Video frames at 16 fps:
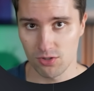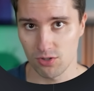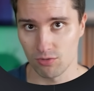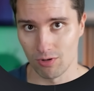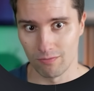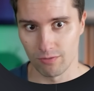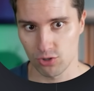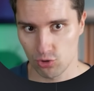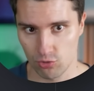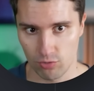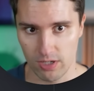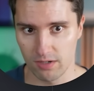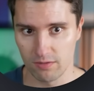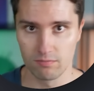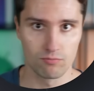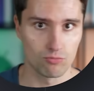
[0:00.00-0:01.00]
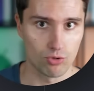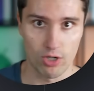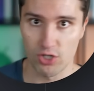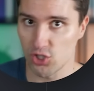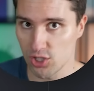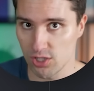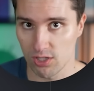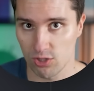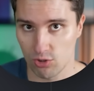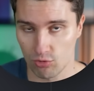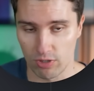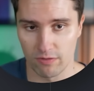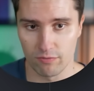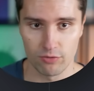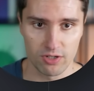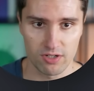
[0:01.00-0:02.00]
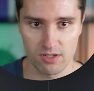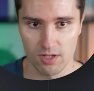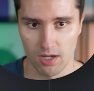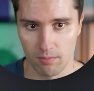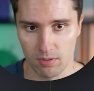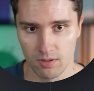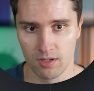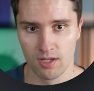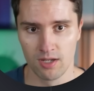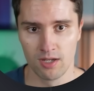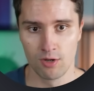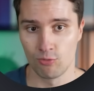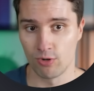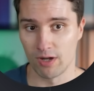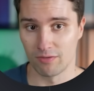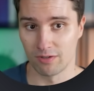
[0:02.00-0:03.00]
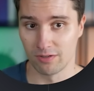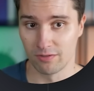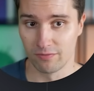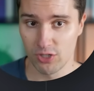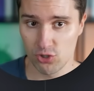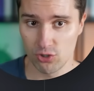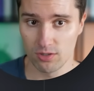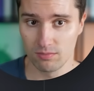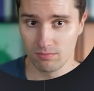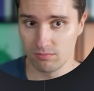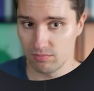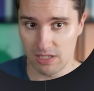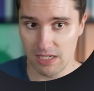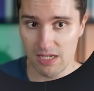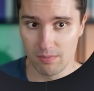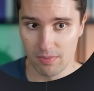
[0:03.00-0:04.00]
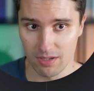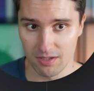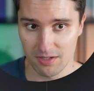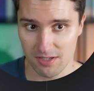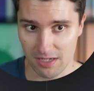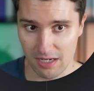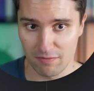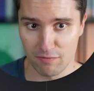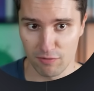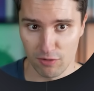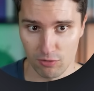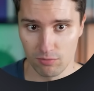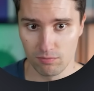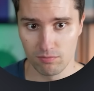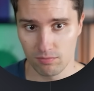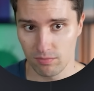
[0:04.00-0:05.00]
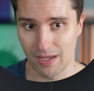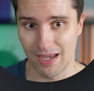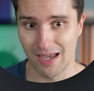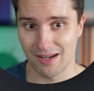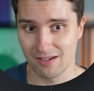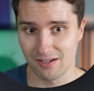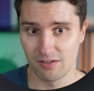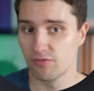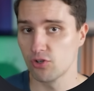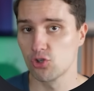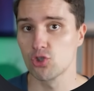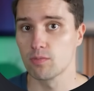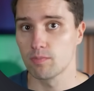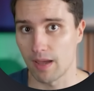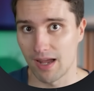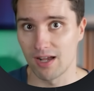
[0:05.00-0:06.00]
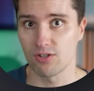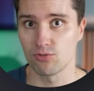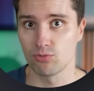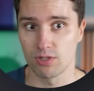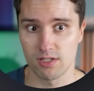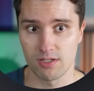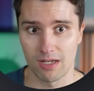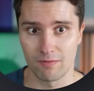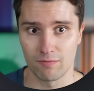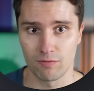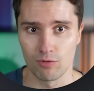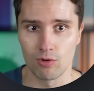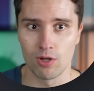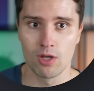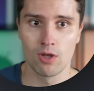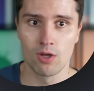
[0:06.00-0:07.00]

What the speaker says: So we have a screen, register screen, for example. We have an individual email state flow and an individual password state flow.